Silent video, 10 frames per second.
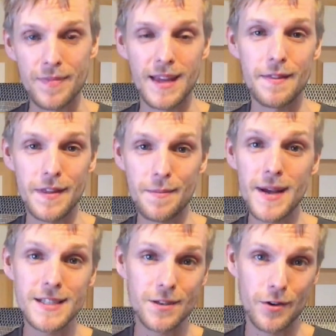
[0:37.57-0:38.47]
And the
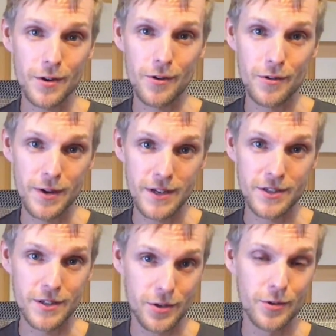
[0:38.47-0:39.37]
Amazing Audio
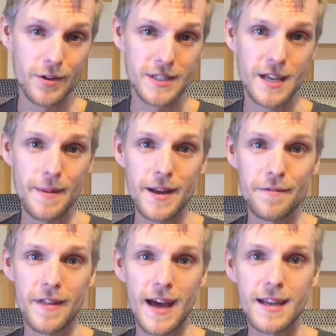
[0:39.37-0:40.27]
Engine 2 has come out
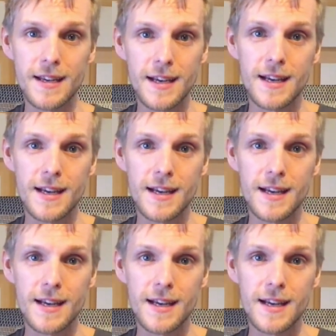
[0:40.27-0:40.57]
of that.